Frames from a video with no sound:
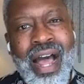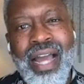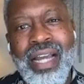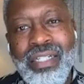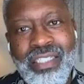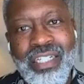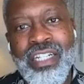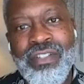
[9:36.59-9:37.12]

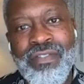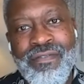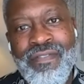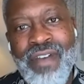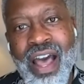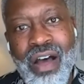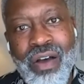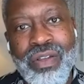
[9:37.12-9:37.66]
I just
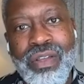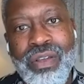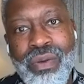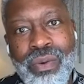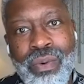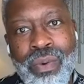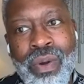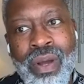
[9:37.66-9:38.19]

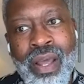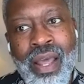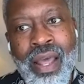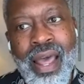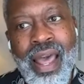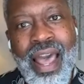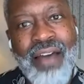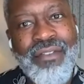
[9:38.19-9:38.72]
value
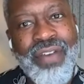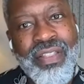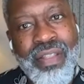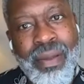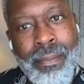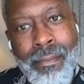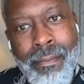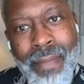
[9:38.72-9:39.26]

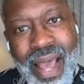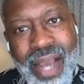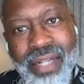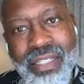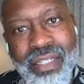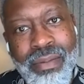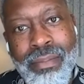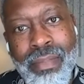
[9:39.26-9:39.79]
having the
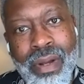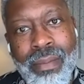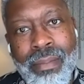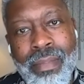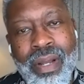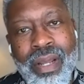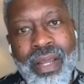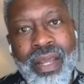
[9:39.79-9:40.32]

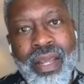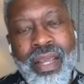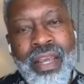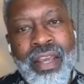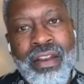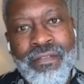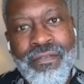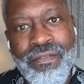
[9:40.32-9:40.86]
maximum
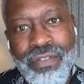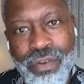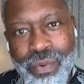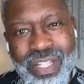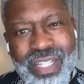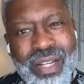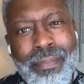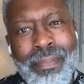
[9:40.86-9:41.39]

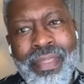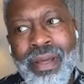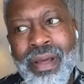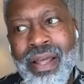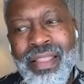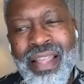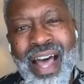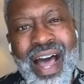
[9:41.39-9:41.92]
influence, um,
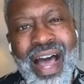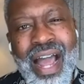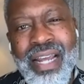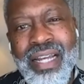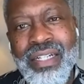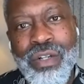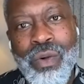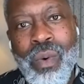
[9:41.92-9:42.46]
the, the
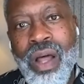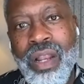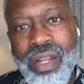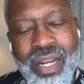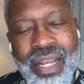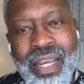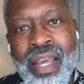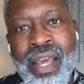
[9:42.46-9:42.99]
highest
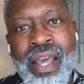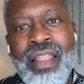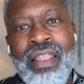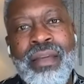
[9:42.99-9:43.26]
quality,